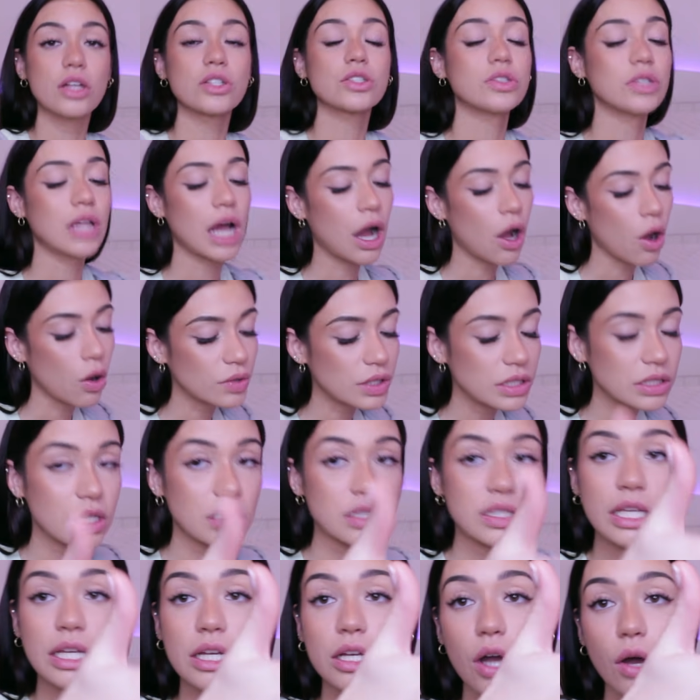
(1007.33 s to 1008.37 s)
So not only
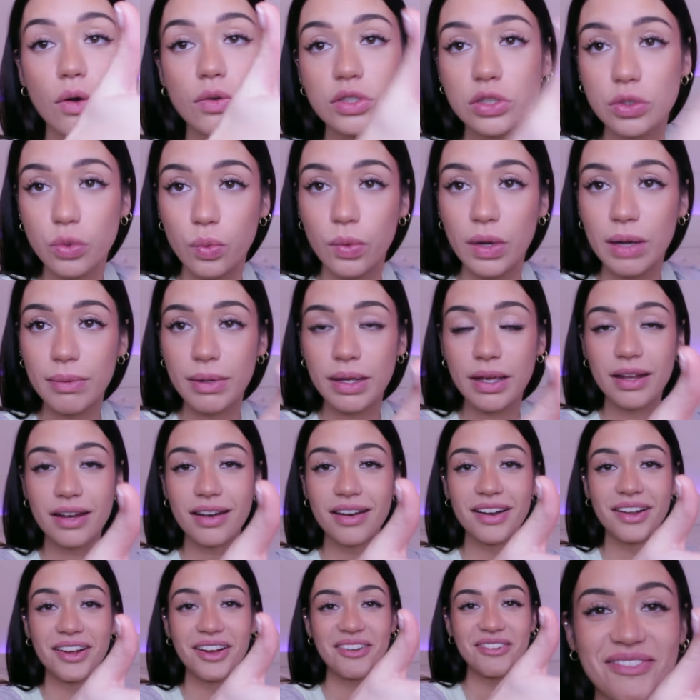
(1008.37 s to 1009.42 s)
does he ghost
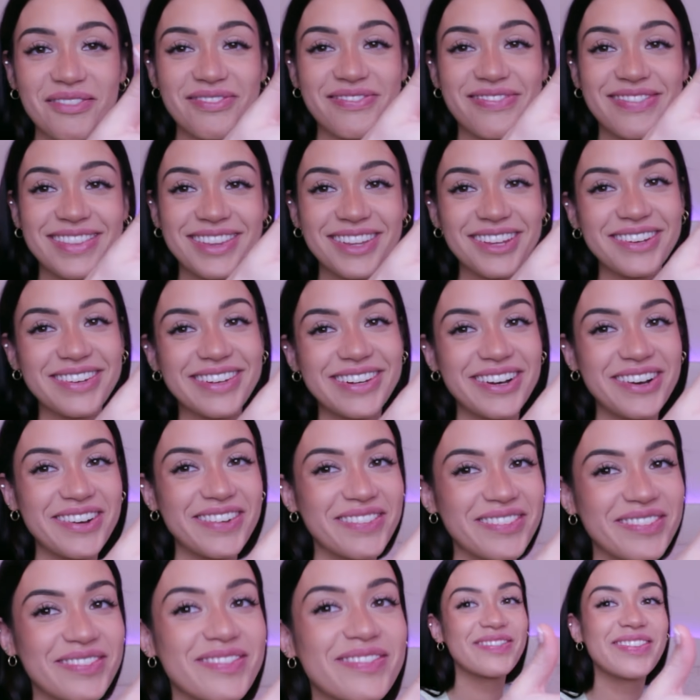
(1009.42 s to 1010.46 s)
women,
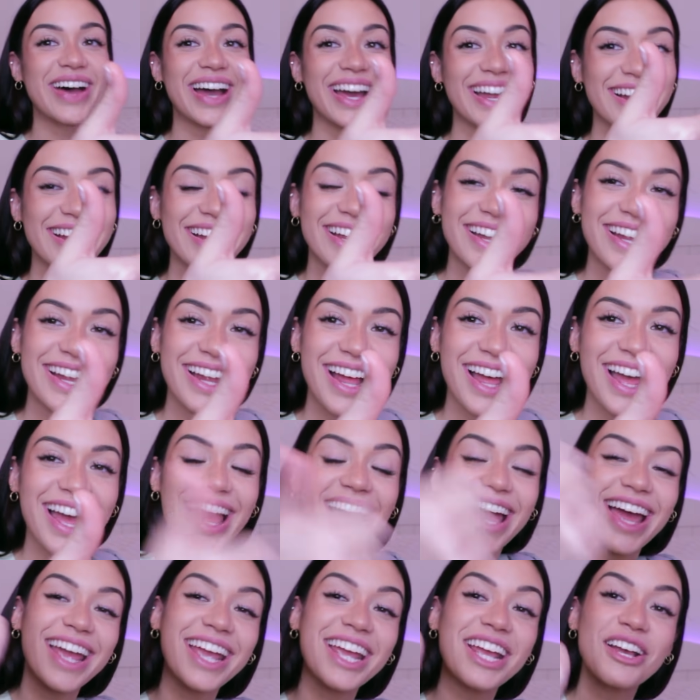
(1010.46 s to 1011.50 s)
but
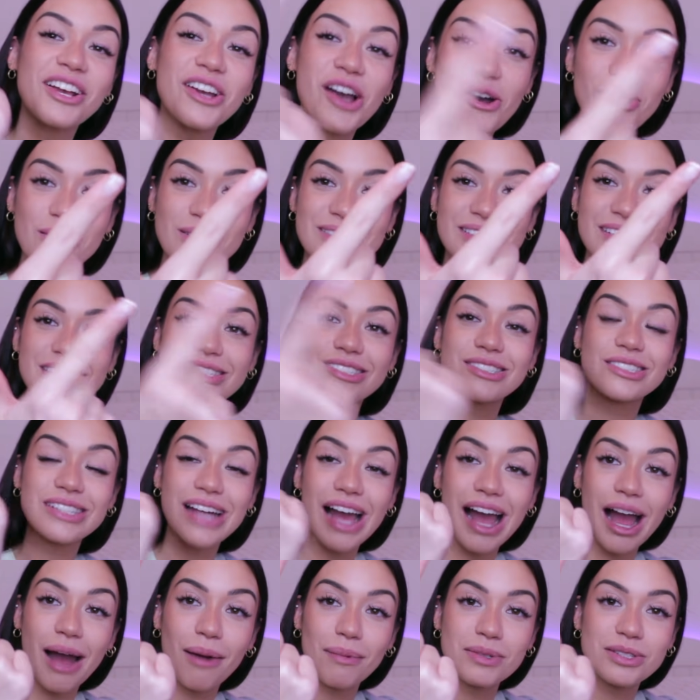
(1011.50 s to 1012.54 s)
he ghosts his
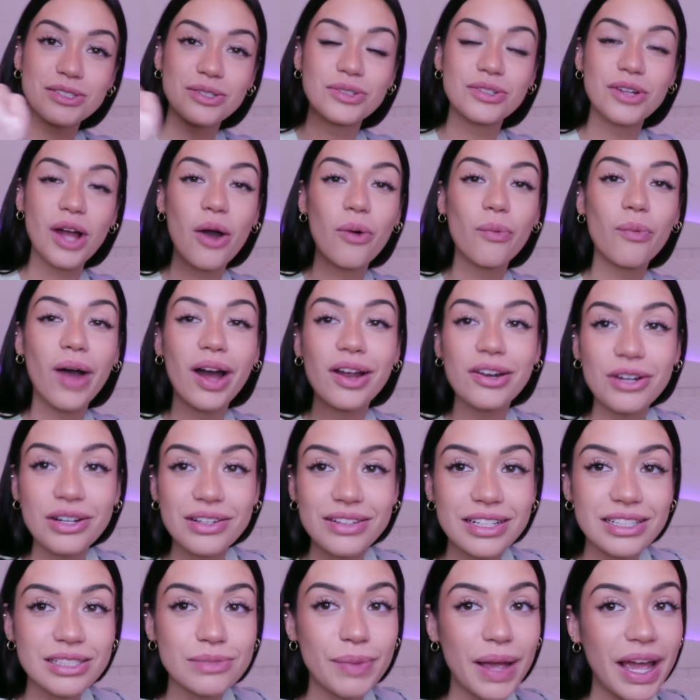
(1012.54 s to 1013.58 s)
job. So no wonder
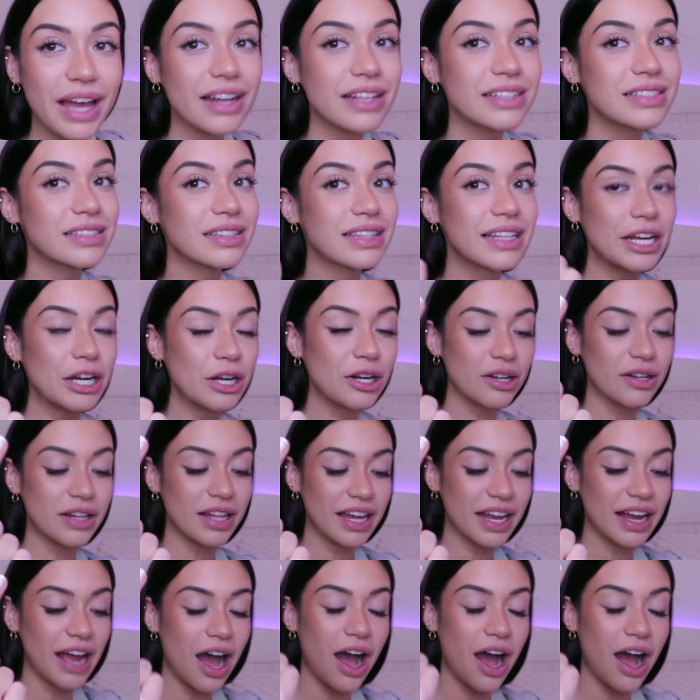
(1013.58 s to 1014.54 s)
this man is literally